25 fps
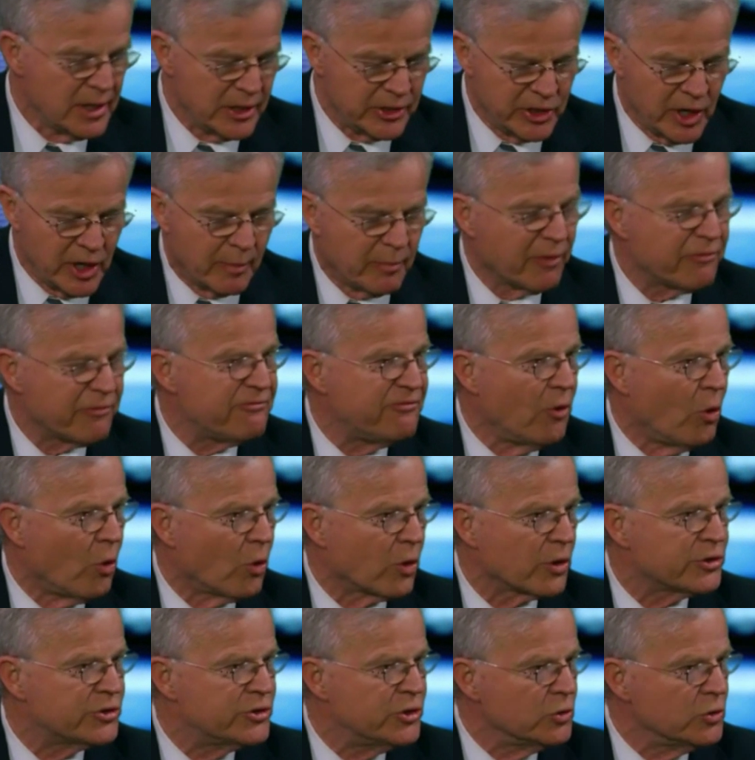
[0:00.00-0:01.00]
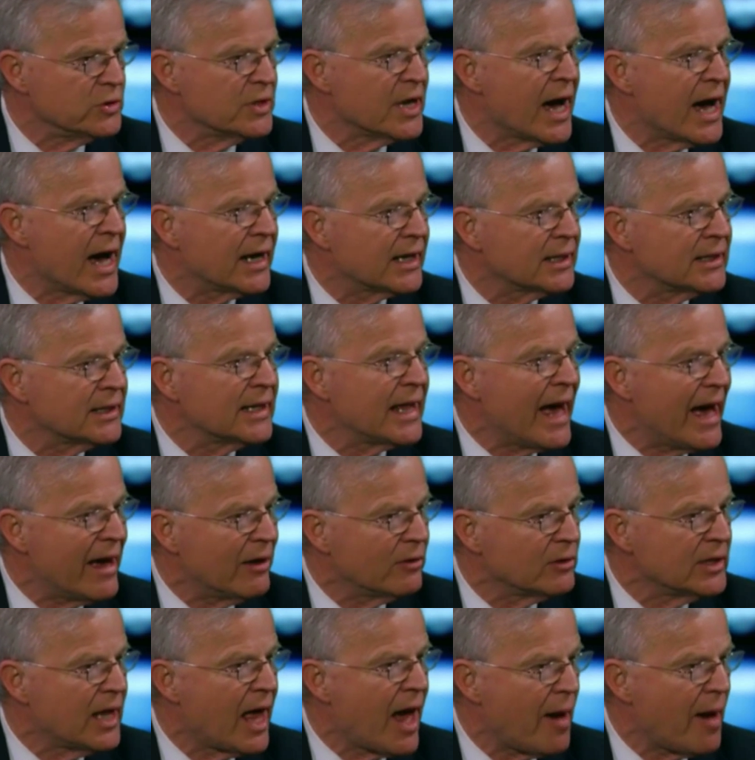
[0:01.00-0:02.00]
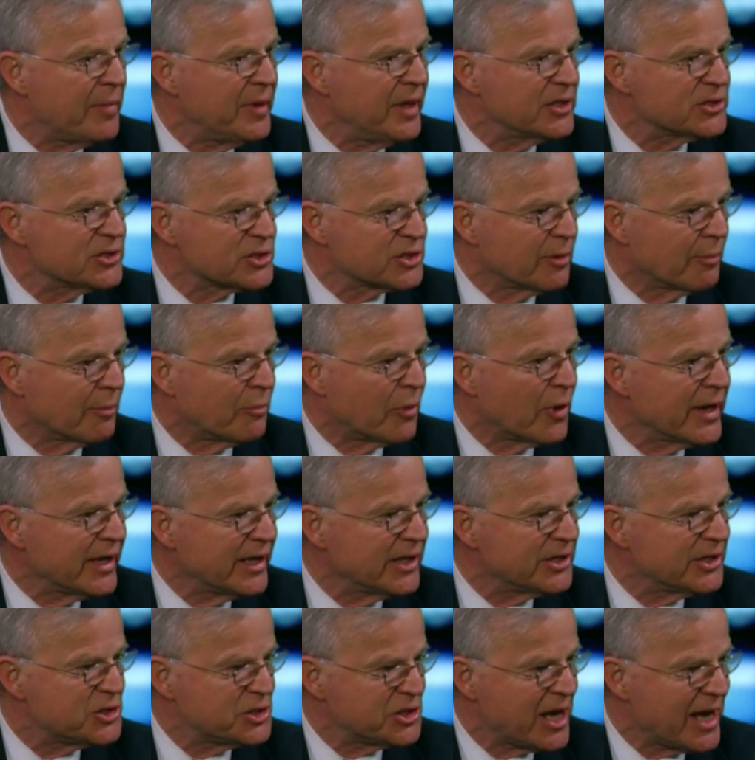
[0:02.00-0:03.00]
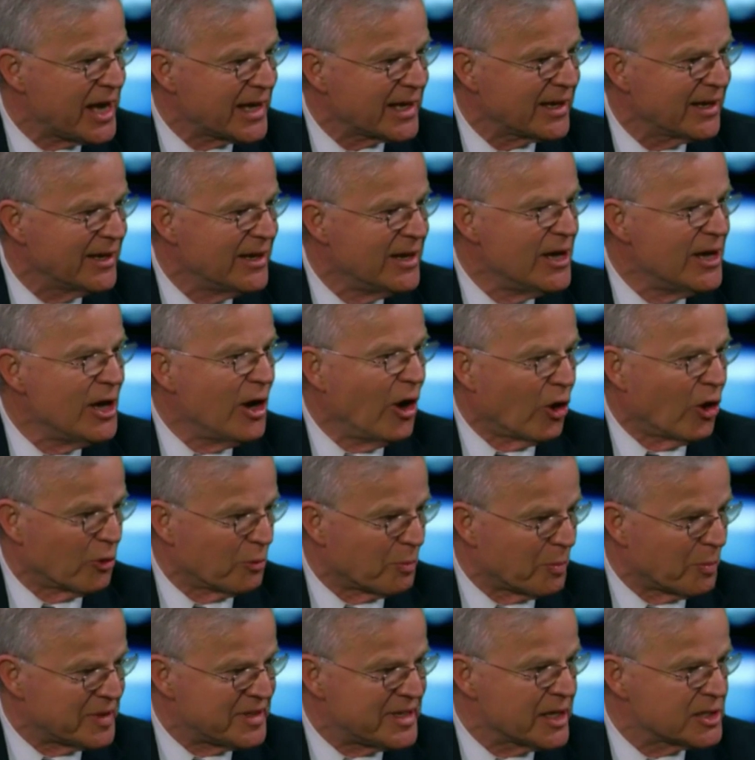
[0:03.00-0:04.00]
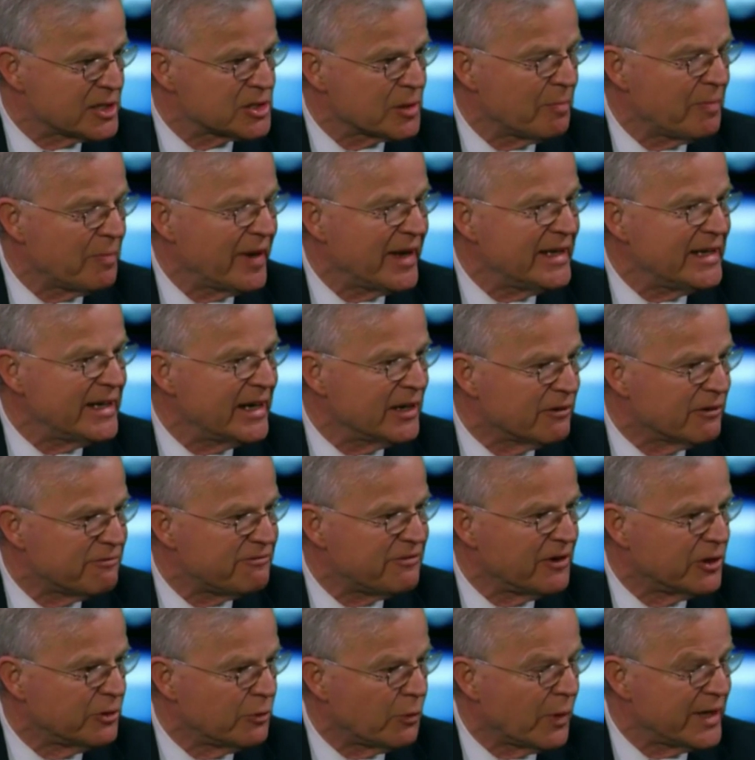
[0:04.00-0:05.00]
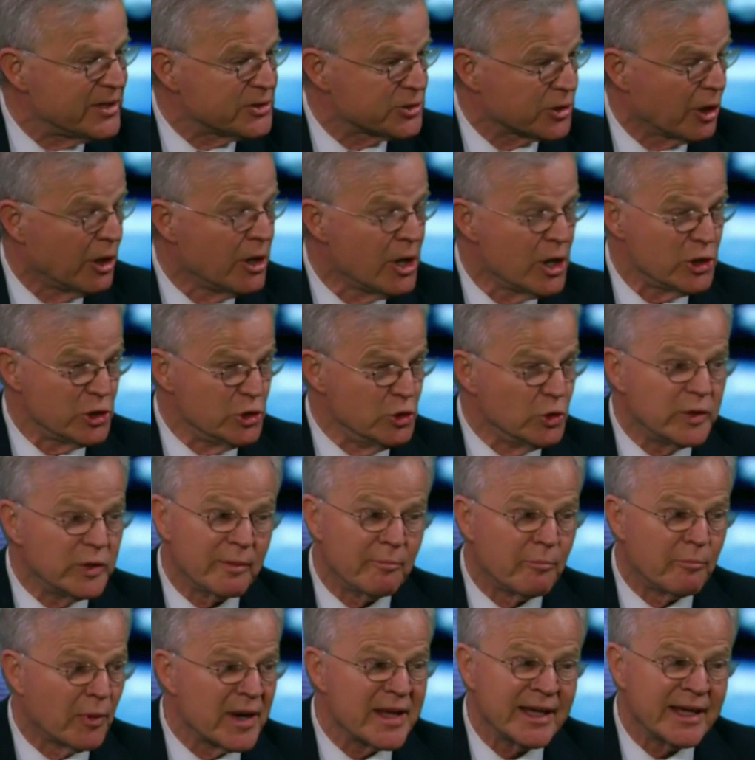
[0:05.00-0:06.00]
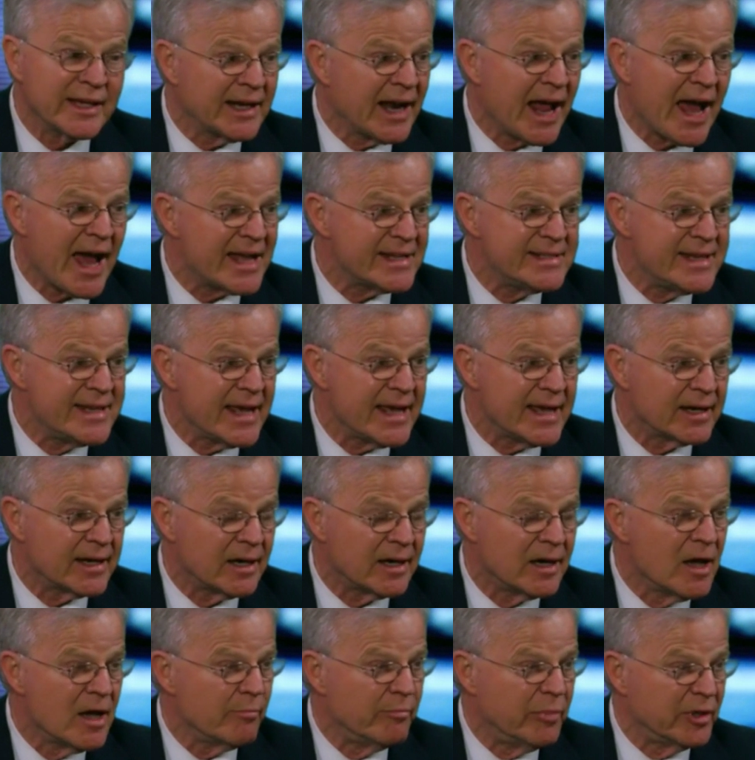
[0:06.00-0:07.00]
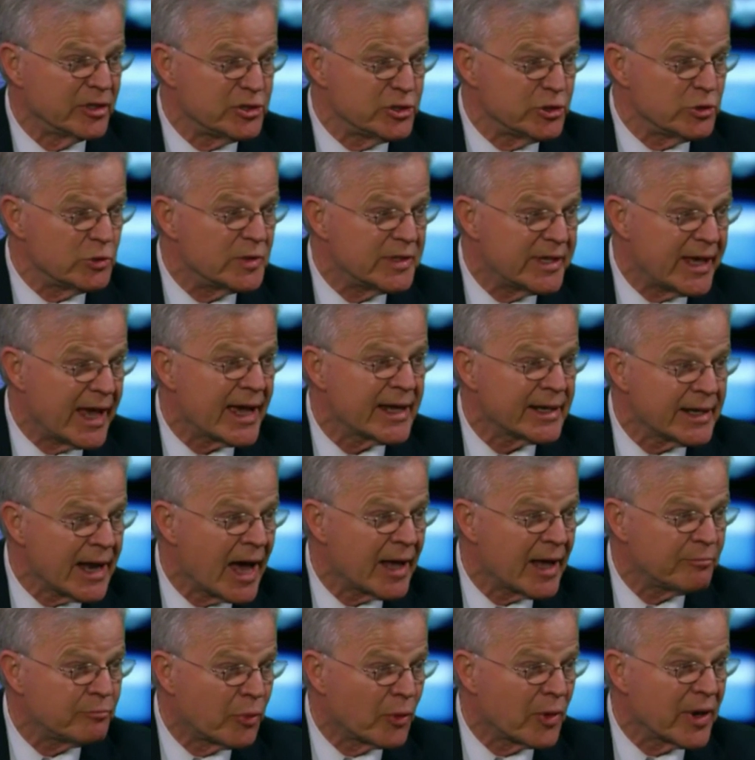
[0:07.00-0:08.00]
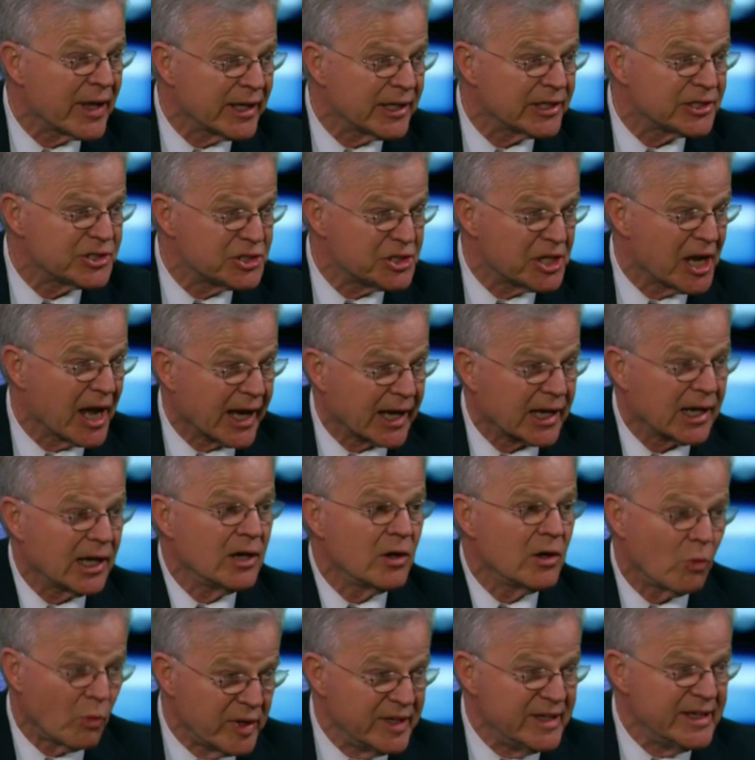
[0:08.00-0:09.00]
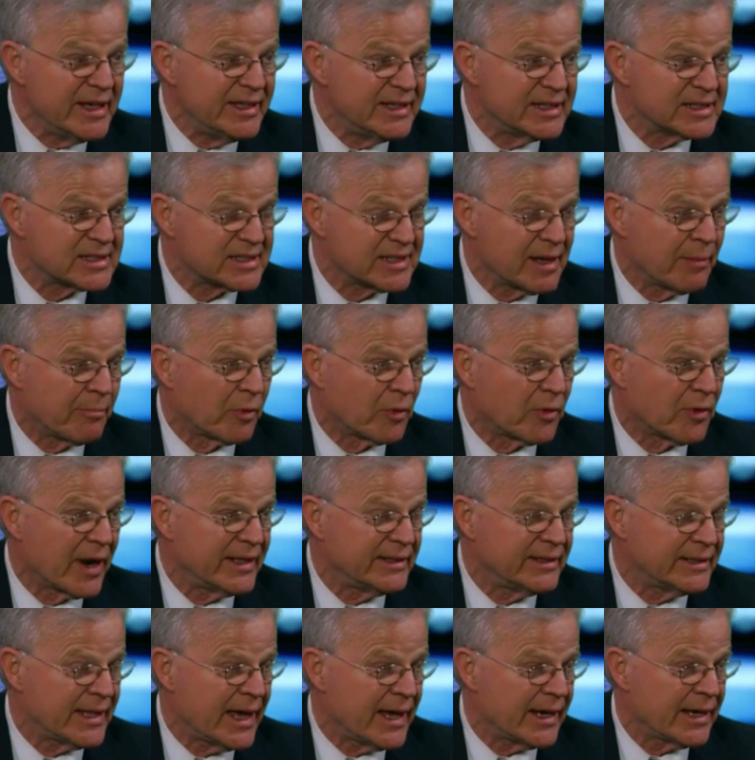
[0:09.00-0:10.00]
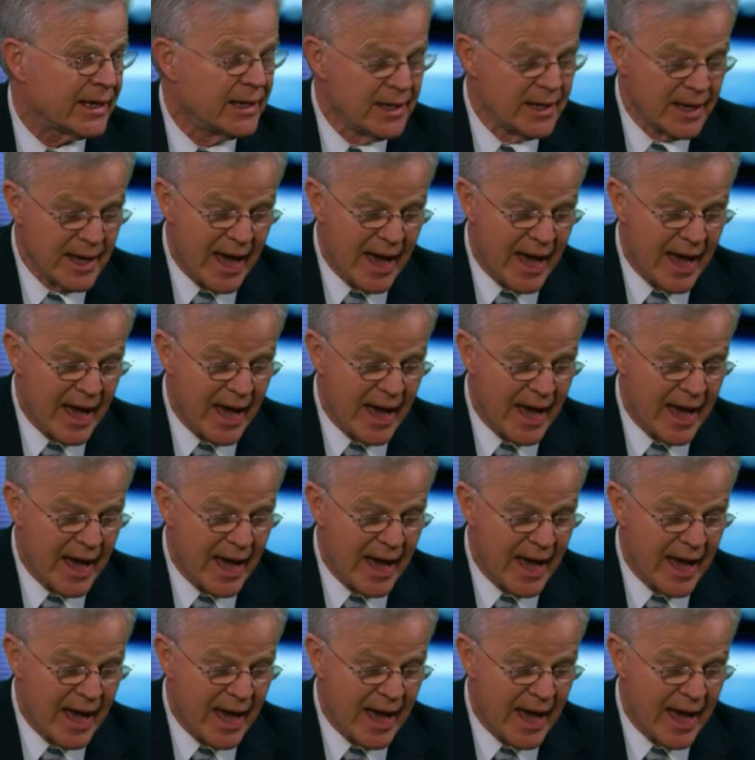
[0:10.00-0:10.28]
Number 4, do not allow lobbyists to bring a check or participate in a fundraiser. You can bring an idea, but you cannot bring a check. We need to separate that.